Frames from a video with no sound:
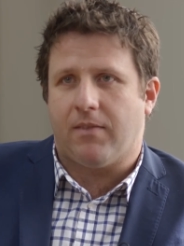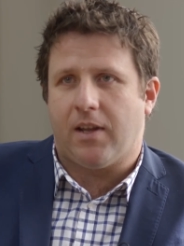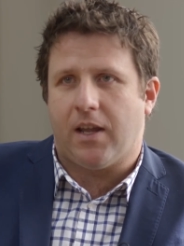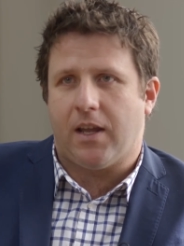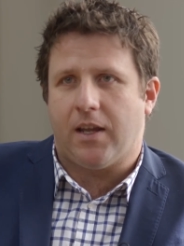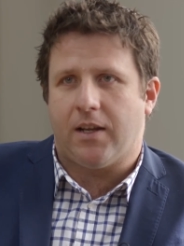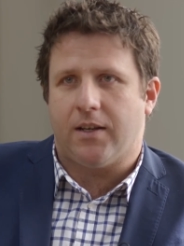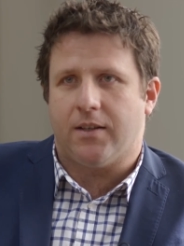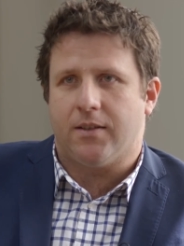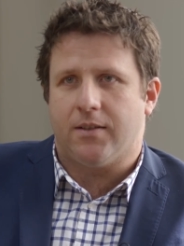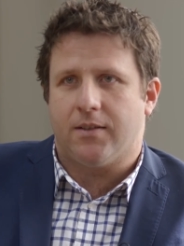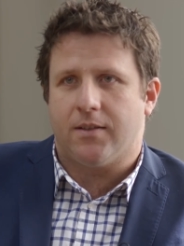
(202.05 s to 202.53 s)

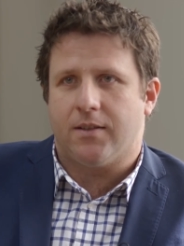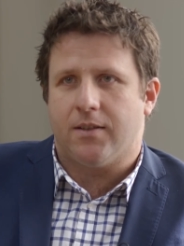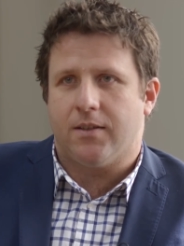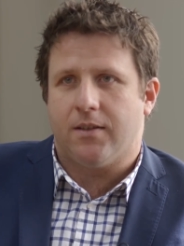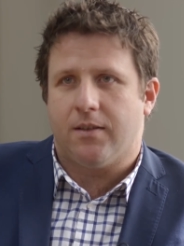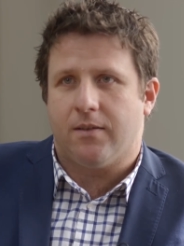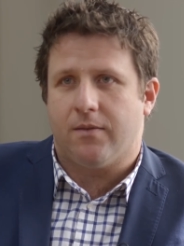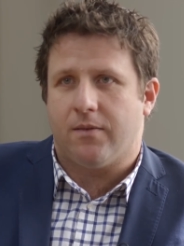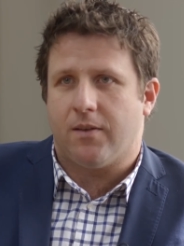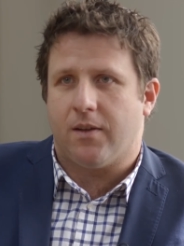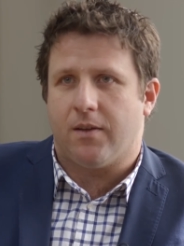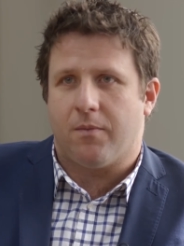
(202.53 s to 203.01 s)
and
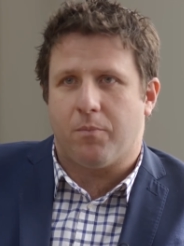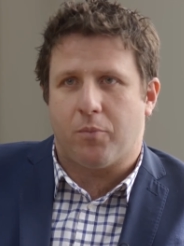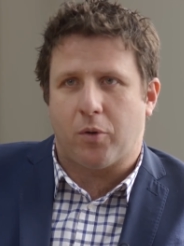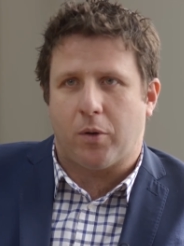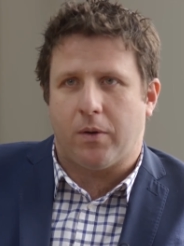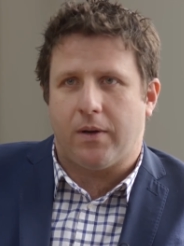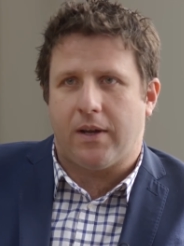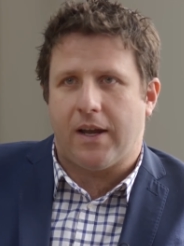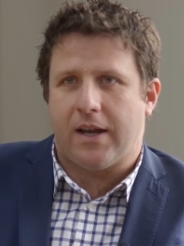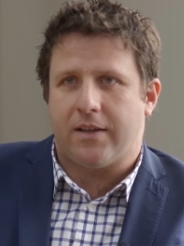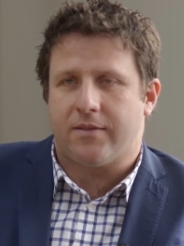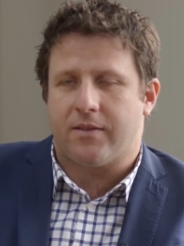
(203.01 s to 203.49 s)
that
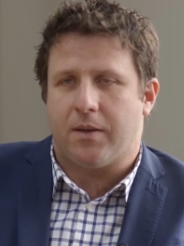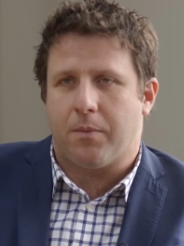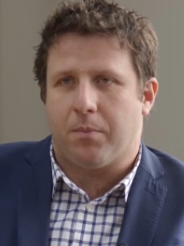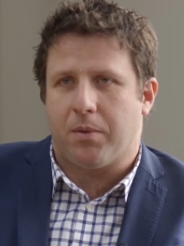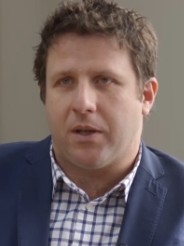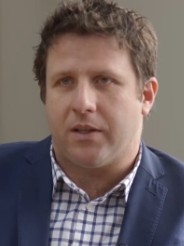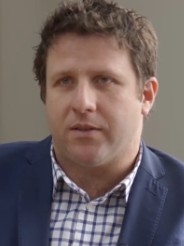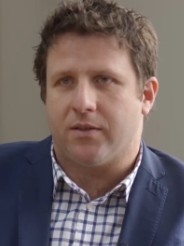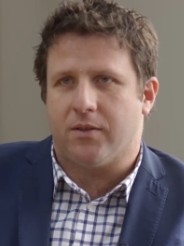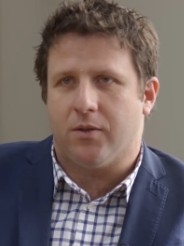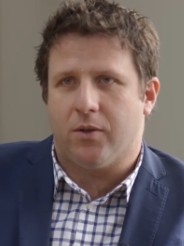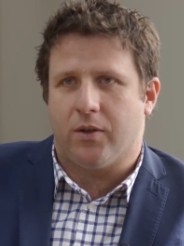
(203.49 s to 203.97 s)
Asset
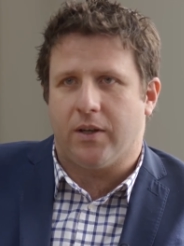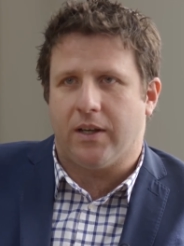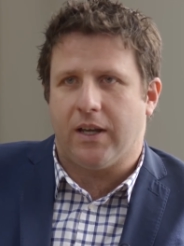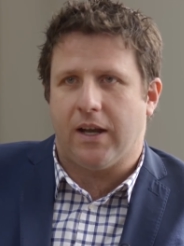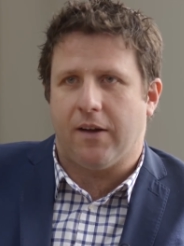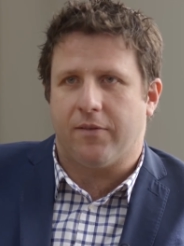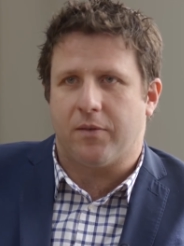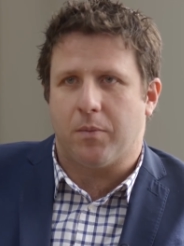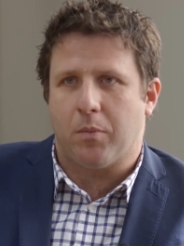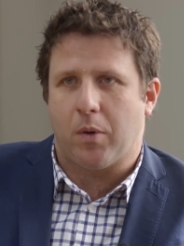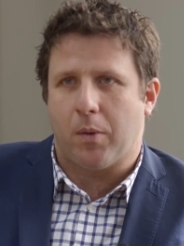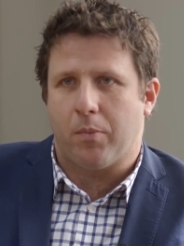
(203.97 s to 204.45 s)
Plus are looking
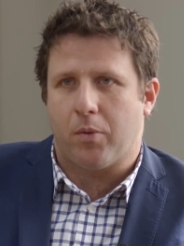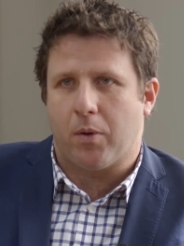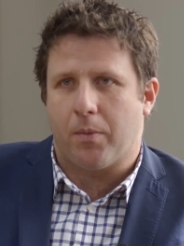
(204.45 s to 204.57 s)
after my